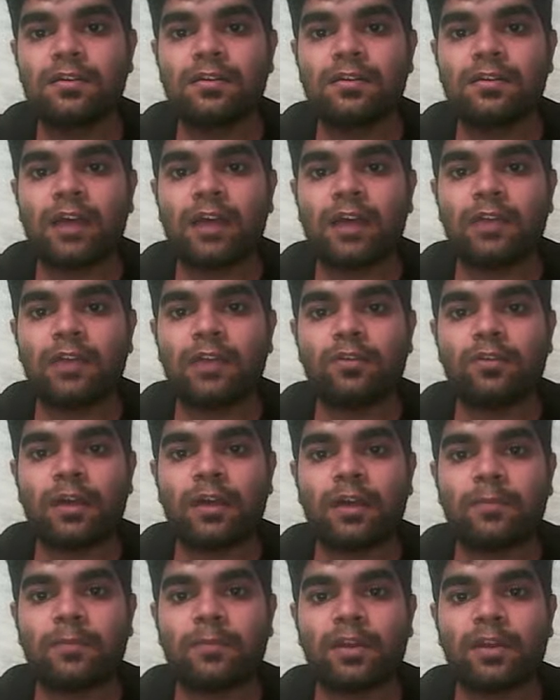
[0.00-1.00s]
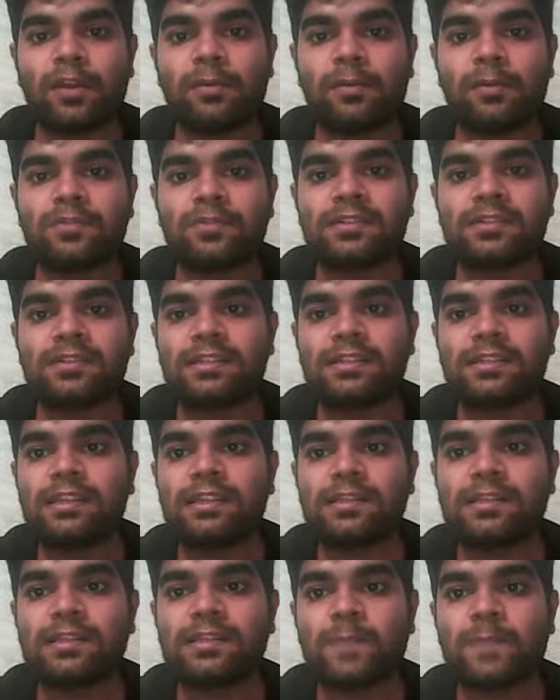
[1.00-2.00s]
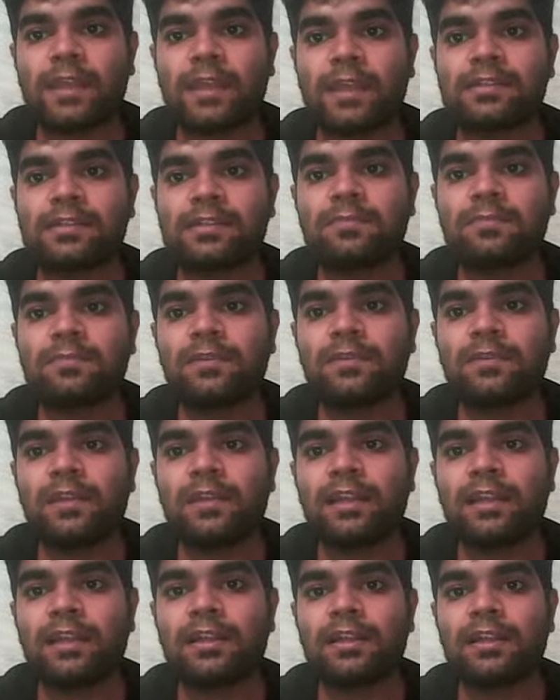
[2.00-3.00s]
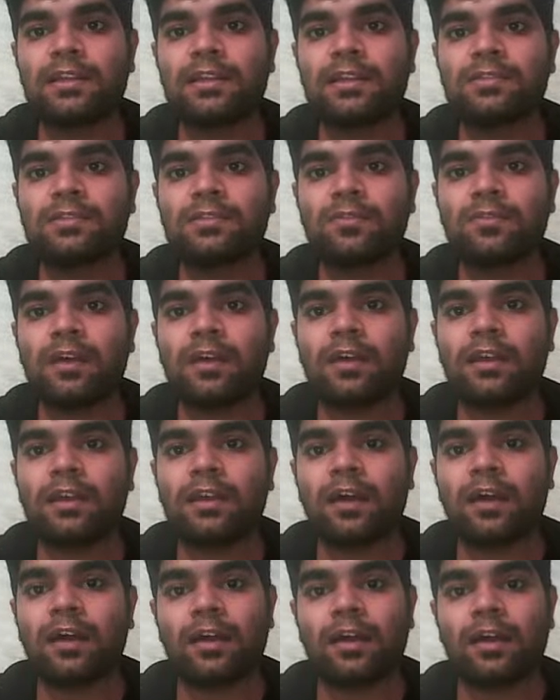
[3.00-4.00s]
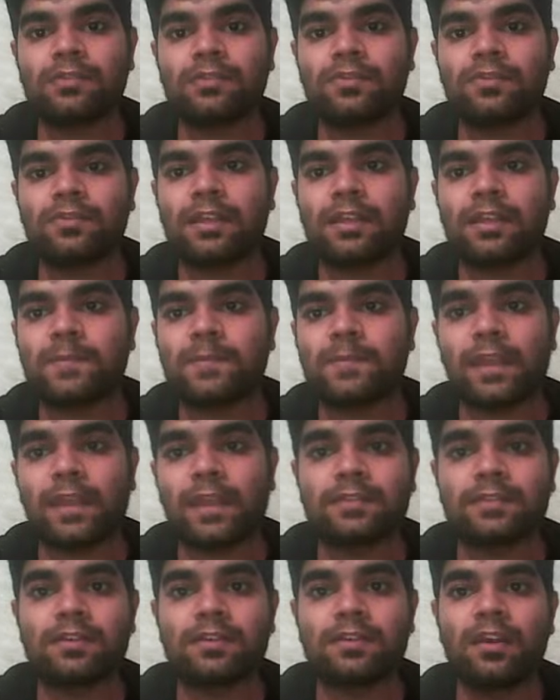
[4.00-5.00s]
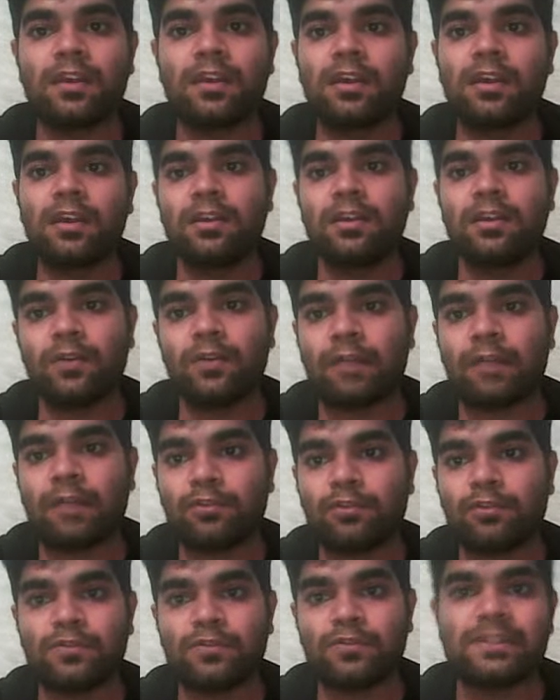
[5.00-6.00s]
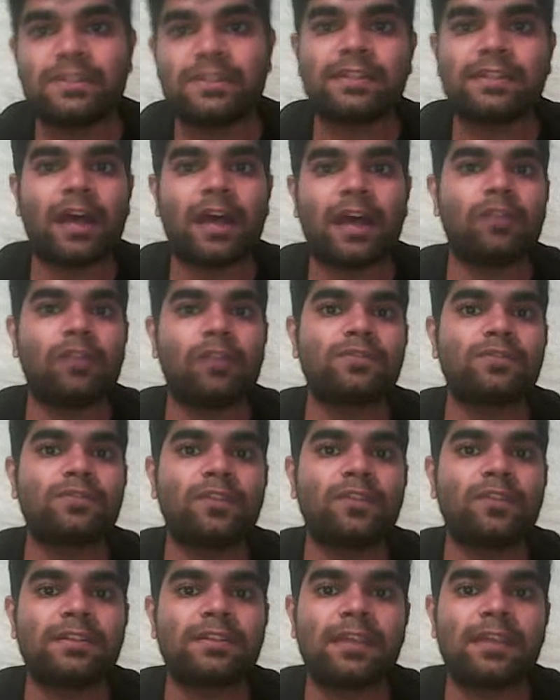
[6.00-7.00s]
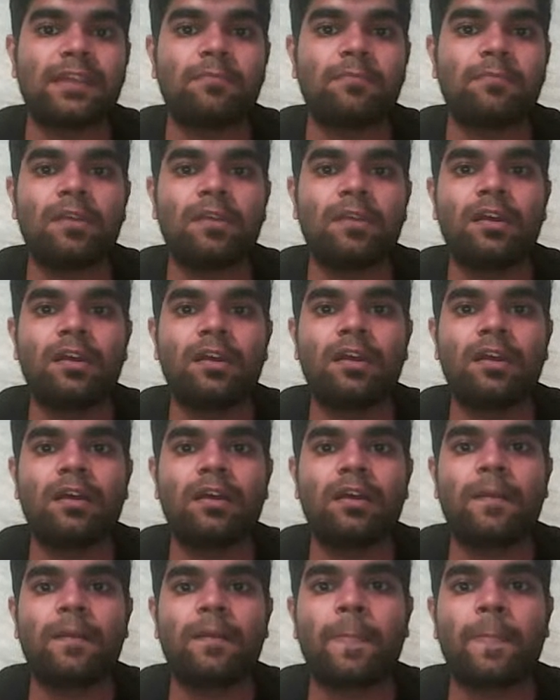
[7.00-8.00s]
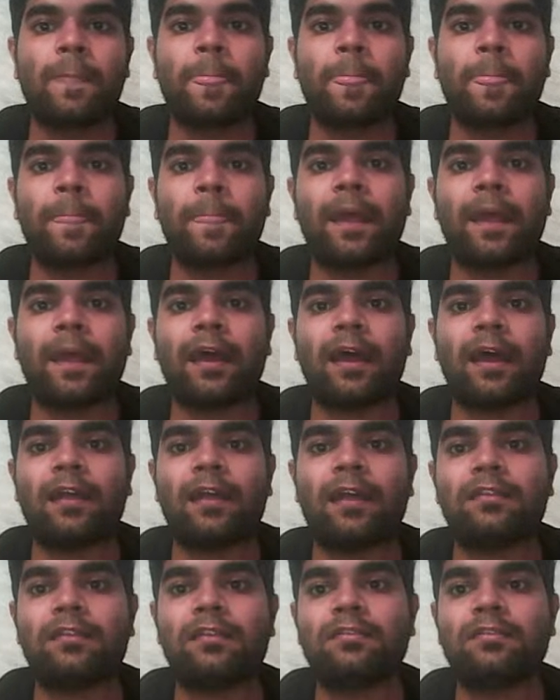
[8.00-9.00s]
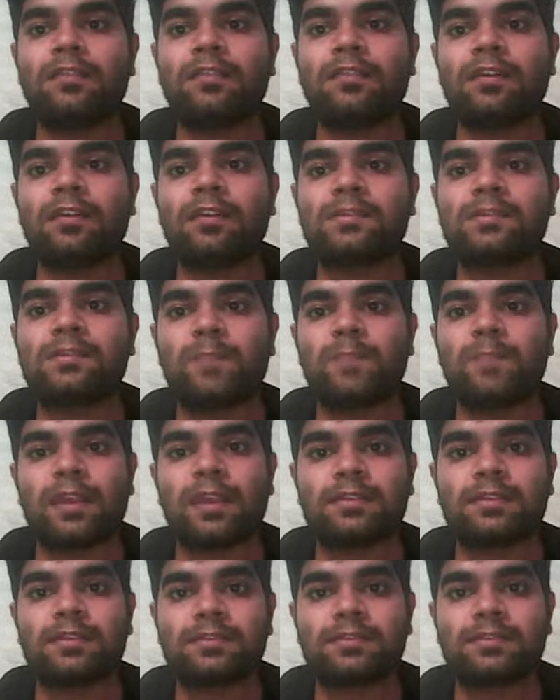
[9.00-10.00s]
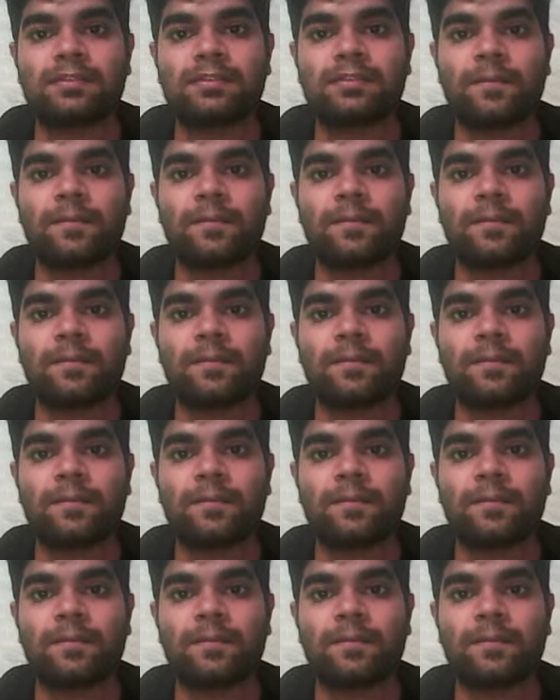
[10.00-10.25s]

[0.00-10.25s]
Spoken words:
I don't know. I'm not able to see the space in between like that. So yeah, space. You have to use these arrows for the same, and a space.